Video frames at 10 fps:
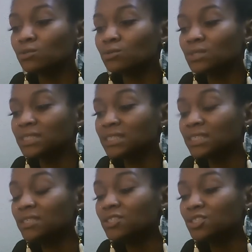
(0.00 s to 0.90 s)
who is
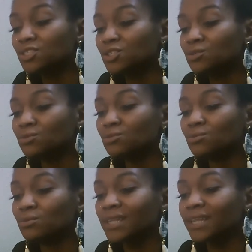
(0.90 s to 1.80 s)
teaching
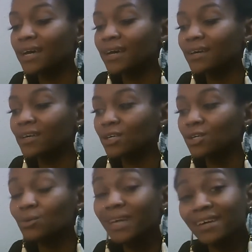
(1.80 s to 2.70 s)
you that
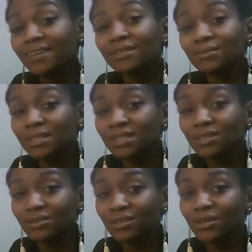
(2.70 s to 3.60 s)
you can do this
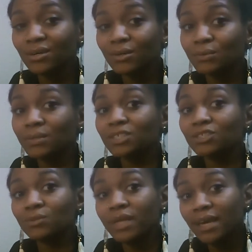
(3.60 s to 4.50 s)
on your own, that
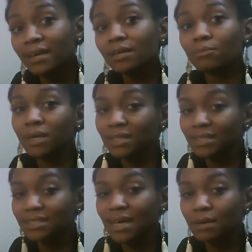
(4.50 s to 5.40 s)
you can make
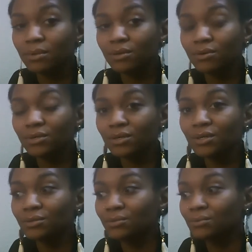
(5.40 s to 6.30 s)
this happen on your
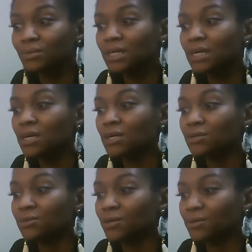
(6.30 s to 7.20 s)
own,
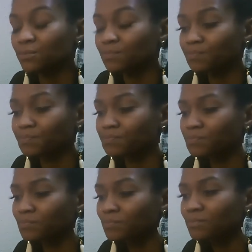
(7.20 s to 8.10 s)
you know,
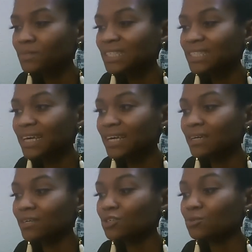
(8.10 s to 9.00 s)

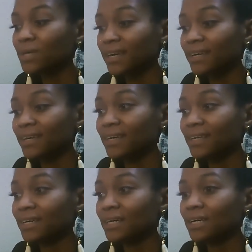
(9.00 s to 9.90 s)
that you
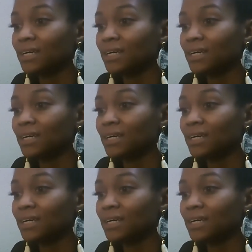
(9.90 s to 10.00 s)
can